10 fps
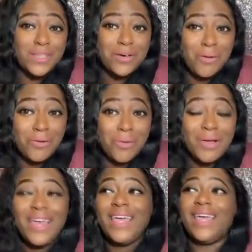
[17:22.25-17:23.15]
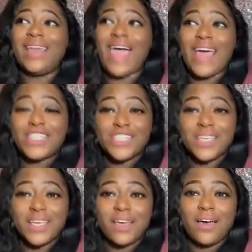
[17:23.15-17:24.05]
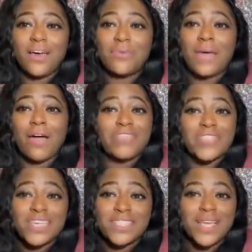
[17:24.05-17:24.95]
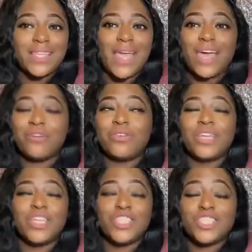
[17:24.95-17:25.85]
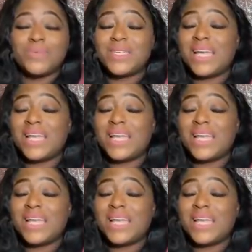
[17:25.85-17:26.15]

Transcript: Nicole and Ashley conversation that they had on relationships.